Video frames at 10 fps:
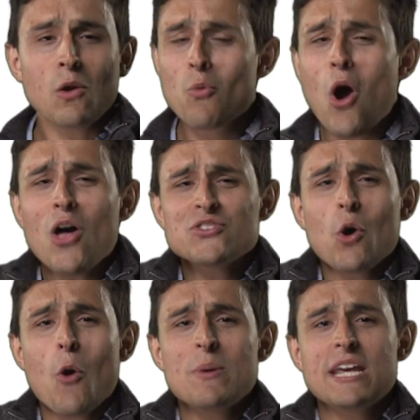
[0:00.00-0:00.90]
We're also
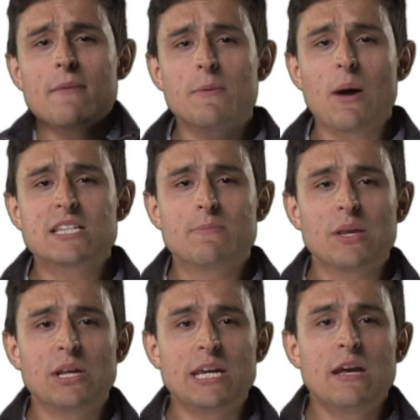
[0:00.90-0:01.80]
opening up the
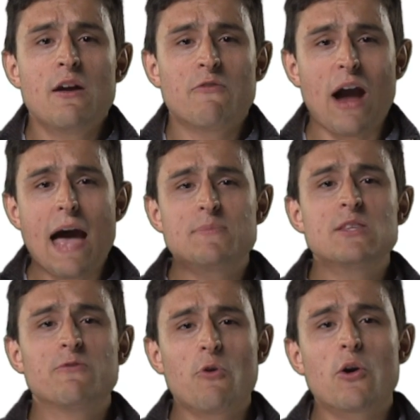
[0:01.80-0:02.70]
possibility for apps
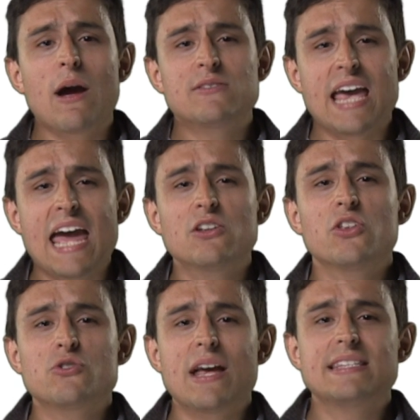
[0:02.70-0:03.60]
in the foreground to handle
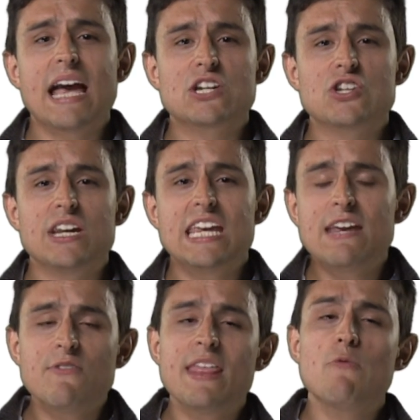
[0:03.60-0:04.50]
the transaction,
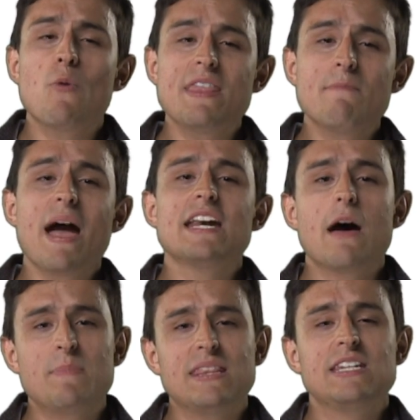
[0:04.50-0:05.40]
even when they might
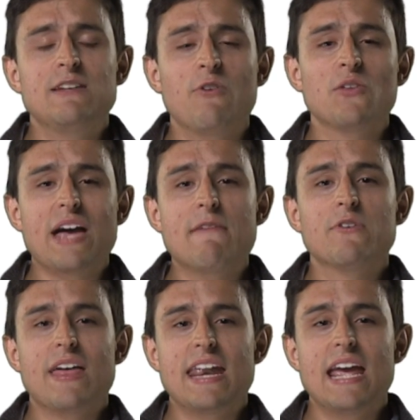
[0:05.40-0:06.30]
not be the default app
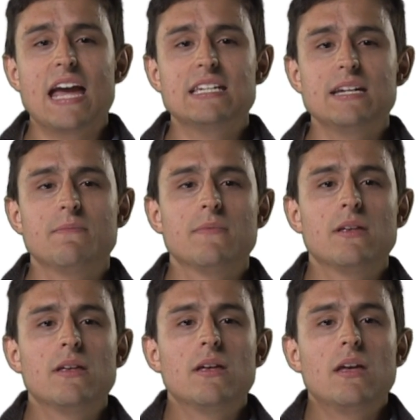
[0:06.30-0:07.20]
for that AID.
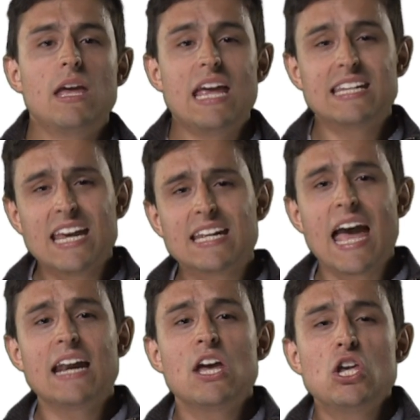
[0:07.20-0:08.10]
In
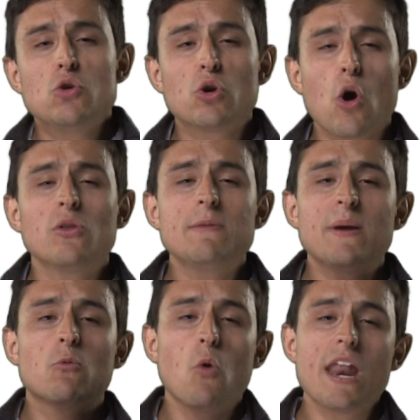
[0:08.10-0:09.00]
KitKat, you could only
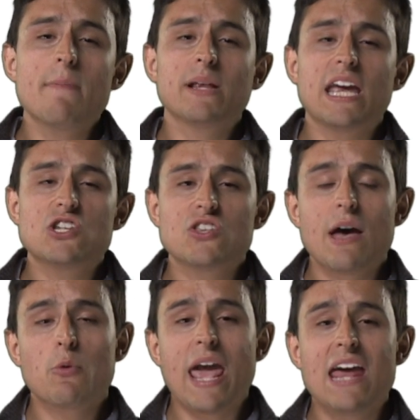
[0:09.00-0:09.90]
pick one application
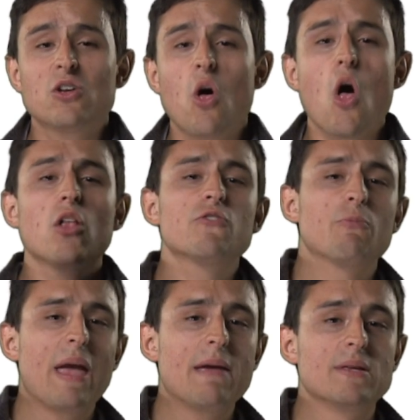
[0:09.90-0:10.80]
that would handle all of your
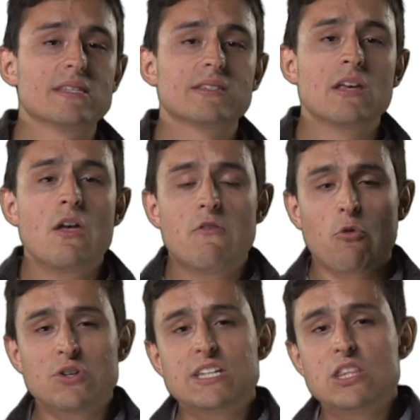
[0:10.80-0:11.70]
payments,
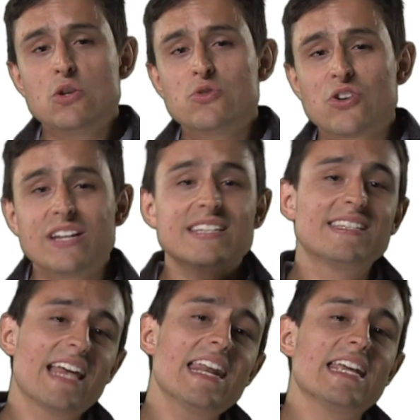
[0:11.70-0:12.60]
forcing the user into
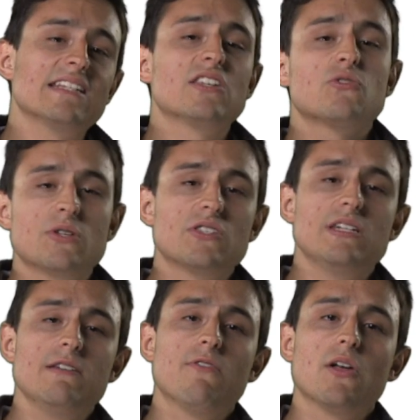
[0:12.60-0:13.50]
settings to switch the
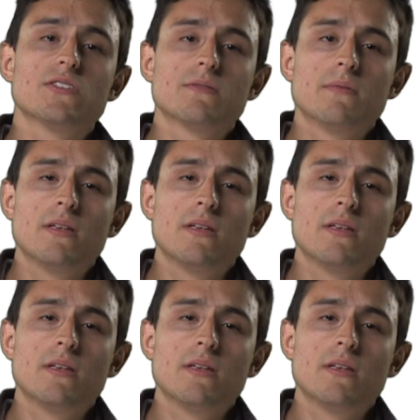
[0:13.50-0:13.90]
default.